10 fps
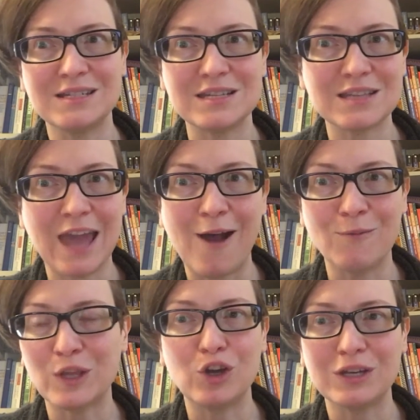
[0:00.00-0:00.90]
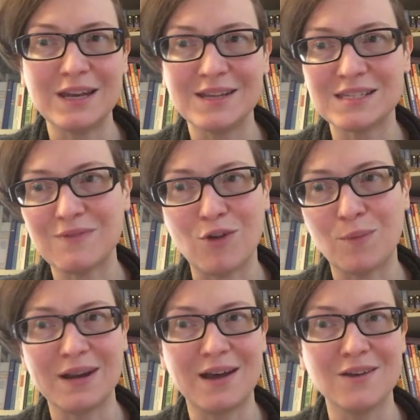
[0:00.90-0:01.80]
discount the goodness of
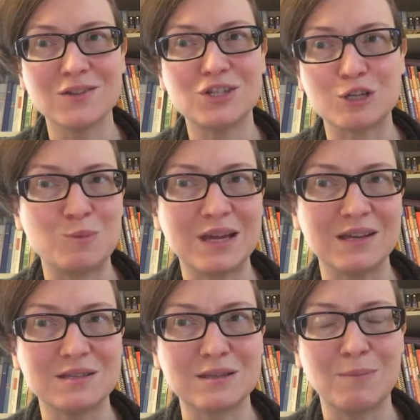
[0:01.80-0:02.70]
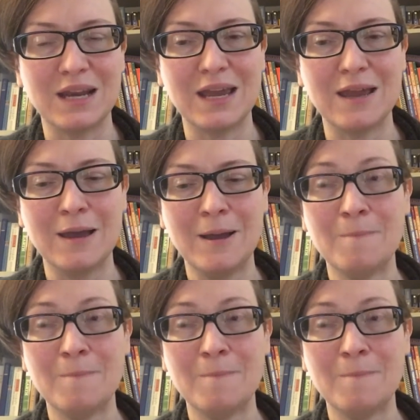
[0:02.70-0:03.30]
everyone else just because somebody